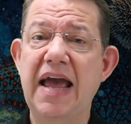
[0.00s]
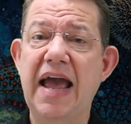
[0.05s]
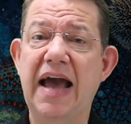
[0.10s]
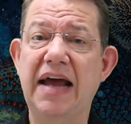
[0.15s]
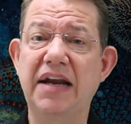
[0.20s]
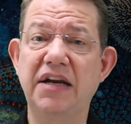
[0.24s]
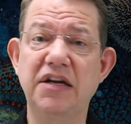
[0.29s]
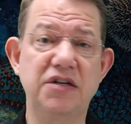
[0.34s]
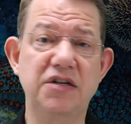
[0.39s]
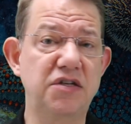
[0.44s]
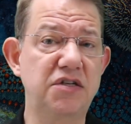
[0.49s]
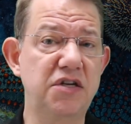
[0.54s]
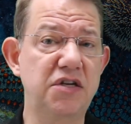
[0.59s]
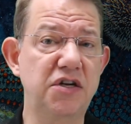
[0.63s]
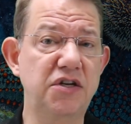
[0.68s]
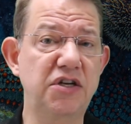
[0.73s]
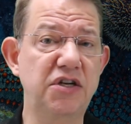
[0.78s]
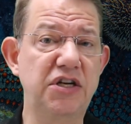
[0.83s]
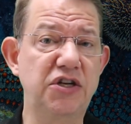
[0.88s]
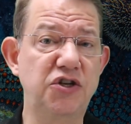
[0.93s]
and it
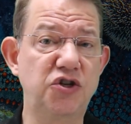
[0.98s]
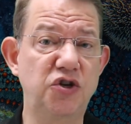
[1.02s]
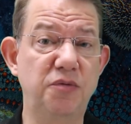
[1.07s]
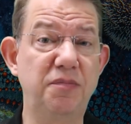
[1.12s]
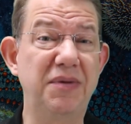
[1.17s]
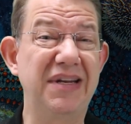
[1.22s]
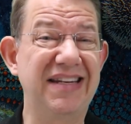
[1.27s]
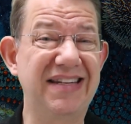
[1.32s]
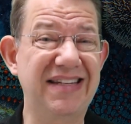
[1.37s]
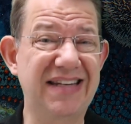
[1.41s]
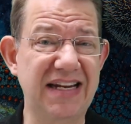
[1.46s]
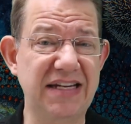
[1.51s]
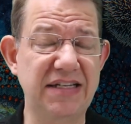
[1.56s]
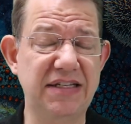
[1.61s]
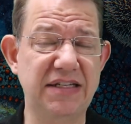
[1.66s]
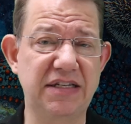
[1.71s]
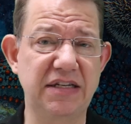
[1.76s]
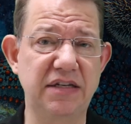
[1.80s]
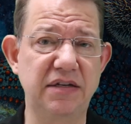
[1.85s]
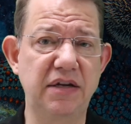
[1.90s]
certainly should be
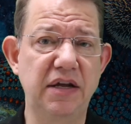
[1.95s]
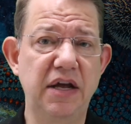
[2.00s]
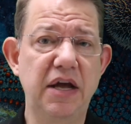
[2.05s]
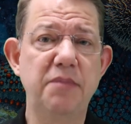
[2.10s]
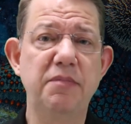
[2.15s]
tested